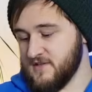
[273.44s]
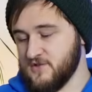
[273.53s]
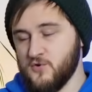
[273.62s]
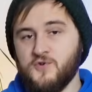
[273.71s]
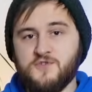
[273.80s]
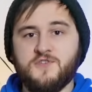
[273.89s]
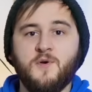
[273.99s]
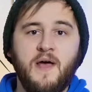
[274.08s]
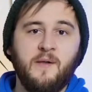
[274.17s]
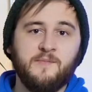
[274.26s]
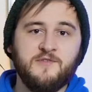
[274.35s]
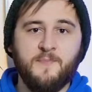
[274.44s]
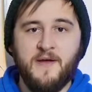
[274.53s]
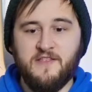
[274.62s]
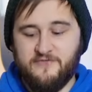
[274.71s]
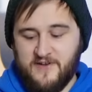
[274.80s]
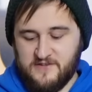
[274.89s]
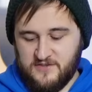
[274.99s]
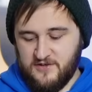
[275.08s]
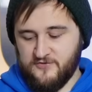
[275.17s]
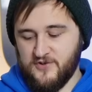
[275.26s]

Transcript: is also helped by the fact that you've